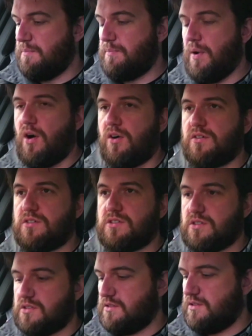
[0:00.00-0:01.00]

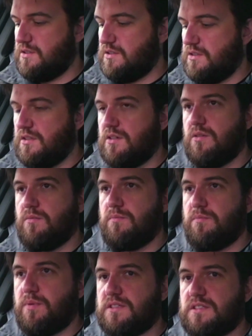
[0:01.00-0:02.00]
box.
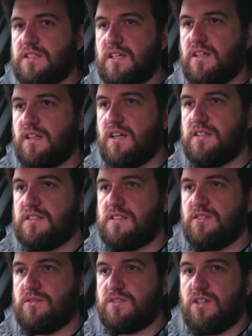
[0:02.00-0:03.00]
But still, I
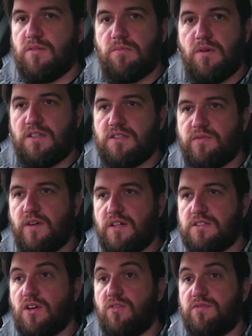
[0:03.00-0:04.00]
still turn my device
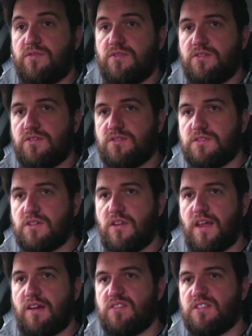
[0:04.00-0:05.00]
off, so that